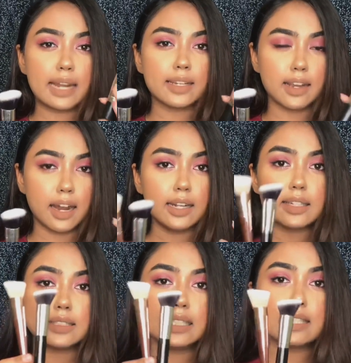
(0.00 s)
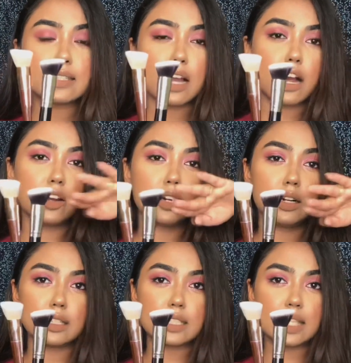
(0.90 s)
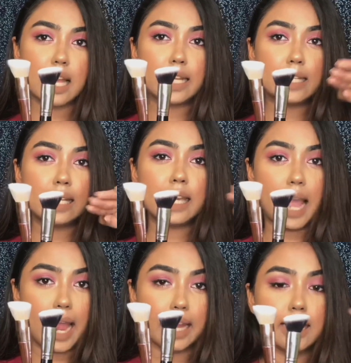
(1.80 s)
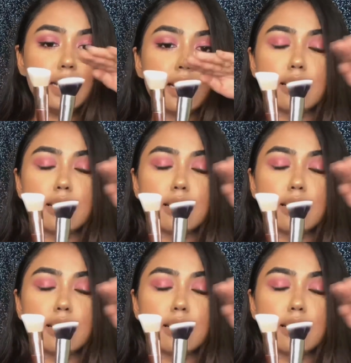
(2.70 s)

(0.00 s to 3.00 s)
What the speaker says: flat cut, these are slightly angled,